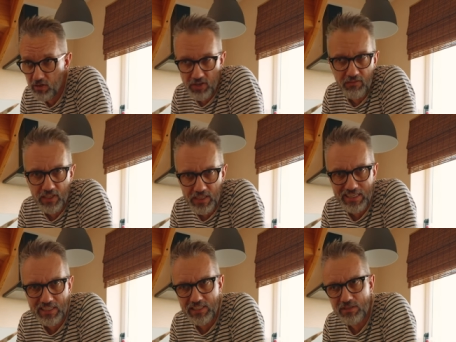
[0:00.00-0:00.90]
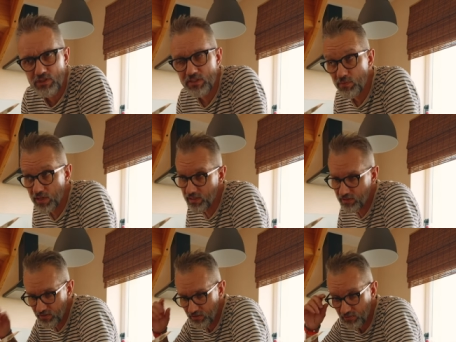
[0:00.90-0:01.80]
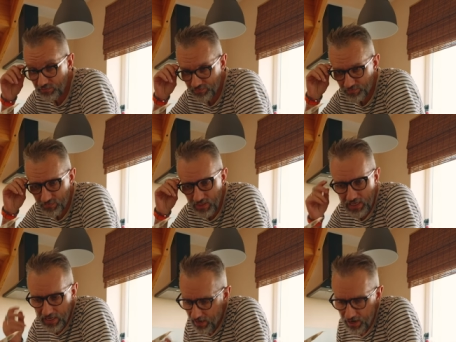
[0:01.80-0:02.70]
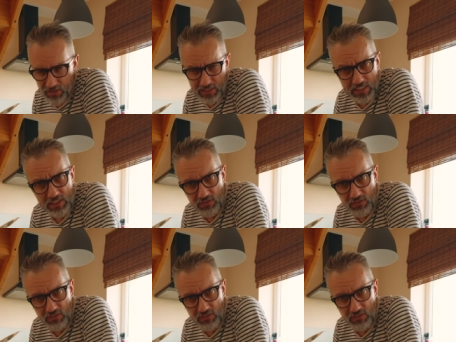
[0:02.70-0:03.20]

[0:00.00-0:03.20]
or every year customer is paying. So I think that's